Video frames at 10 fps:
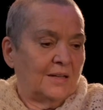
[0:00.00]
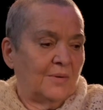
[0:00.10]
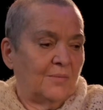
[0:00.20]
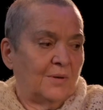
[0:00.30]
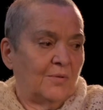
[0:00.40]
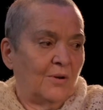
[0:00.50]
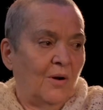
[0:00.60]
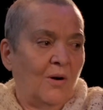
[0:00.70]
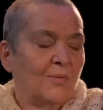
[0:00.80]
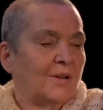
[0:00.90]
And we
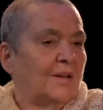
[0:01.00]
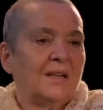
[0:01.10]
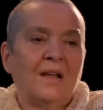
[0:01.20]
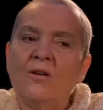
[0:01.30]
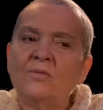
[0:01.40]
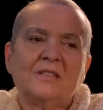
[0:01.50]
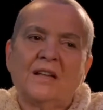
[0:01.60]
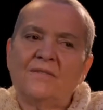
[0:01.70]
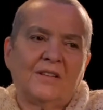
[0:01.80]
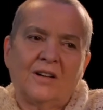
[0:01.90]
always
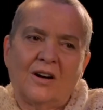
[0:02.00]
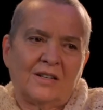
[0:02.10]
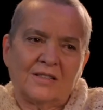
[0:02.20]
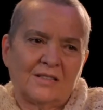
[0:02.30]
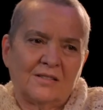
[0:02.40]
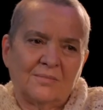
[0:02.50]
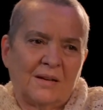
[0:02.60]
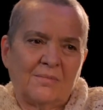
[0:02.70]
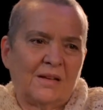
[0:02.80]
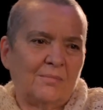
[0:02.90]
loved the arts.
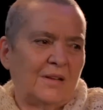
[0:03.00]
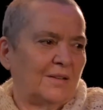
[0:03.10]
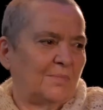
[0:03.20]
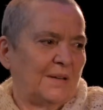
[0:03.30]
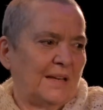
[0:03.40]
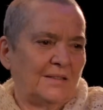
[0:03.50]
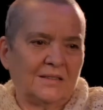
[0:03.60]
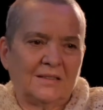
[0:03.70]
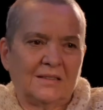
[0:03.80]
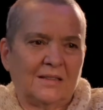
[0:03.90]
My mother
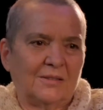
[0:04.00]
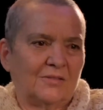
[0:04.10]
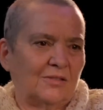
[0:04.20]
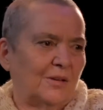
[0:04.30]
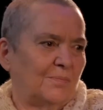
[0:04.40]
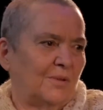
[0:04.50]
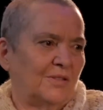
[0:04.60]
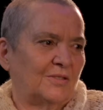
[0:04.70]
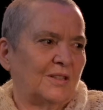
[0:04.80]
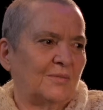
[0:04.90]
painted and then took up
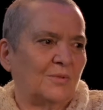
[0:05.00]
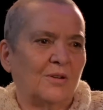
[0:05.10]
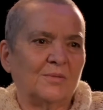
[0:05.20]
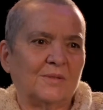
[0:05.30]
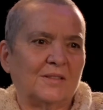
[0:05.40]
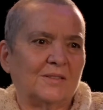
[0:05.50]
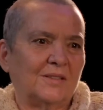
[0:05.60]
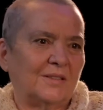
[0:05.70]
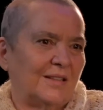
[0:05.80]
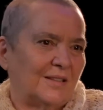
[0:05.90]
pottery, and we always went to
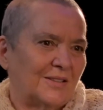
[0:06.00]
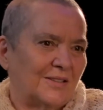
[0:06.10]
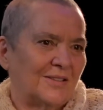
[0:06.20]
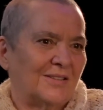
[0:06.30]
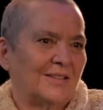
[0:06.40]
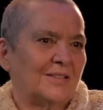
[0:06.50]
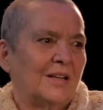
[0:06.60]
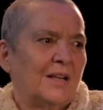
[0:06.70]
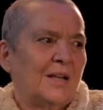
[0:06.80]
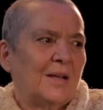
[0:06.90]
theatre,
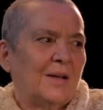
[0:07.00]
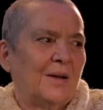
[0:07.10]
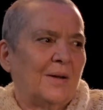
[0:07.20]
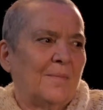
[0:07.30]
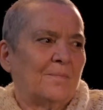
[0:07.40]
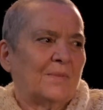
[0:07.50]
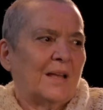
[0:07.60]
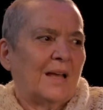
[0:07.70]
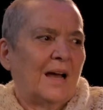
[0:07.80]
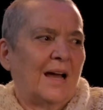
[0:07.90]
and
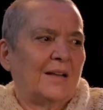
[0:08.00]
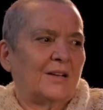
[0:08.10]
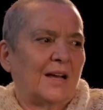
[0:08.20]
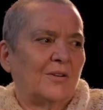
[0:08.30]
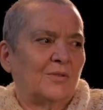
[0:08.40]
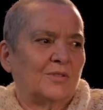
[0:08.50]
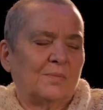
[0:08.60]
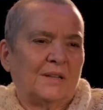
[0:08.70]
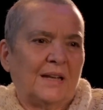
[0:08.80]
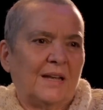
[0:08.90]
I wrote a
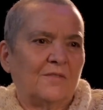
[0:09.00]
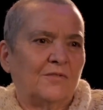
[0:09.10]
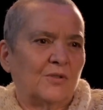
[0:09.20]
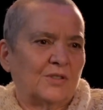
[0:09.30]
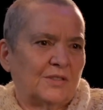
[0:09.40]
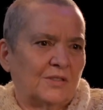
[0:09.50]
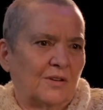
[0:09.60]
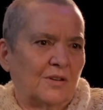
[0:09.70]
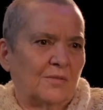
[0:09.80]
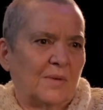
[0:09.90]
play and forced it
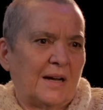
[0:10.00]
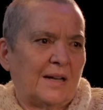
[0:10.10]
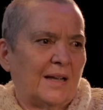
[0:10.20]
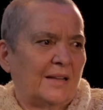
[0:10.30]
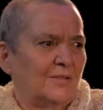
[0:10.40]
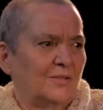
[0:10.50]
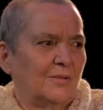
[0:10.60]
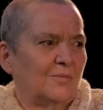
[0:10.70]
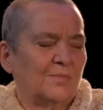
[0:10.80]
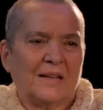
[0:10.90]
on
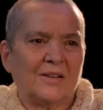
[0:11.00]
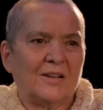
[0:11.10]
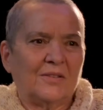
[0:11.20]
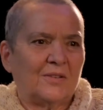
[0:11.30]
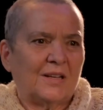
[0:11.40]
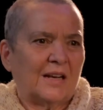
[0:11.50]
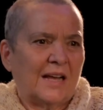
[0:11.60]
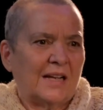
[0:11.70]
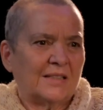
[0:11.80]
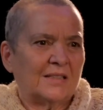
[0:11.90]
my grade 3
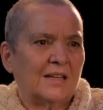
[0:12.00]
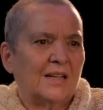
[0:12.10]
class.